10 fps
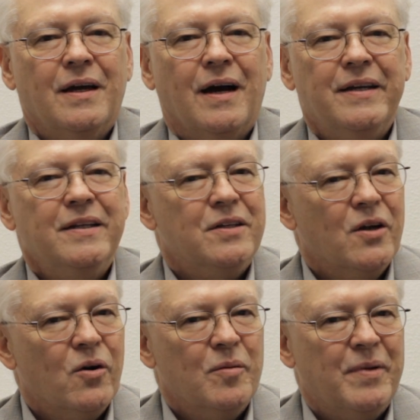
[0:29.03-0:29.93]
I didn't
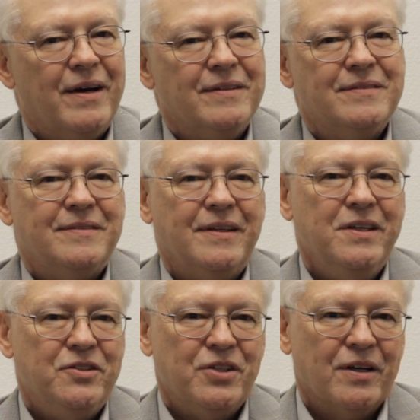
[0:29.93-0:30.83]
know about the
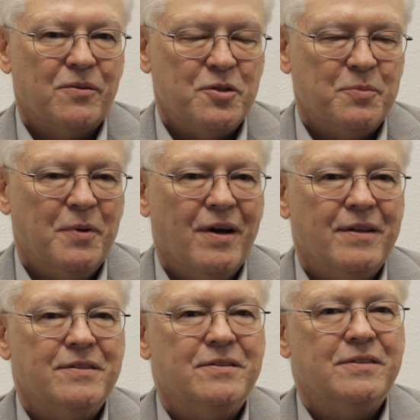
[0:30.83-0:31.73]
heat shock
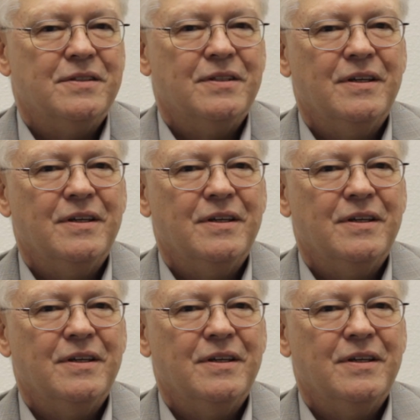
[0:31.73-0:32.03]
response